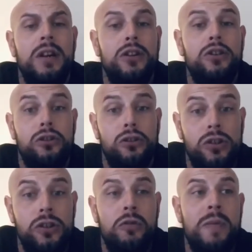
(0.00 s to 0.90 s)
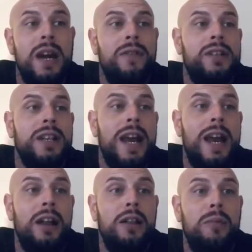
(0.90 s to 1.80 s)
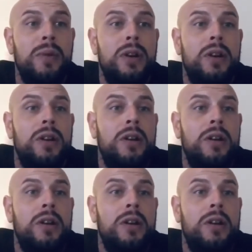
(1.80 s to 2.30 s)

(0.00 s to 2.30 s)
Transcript: you should still be able to get help.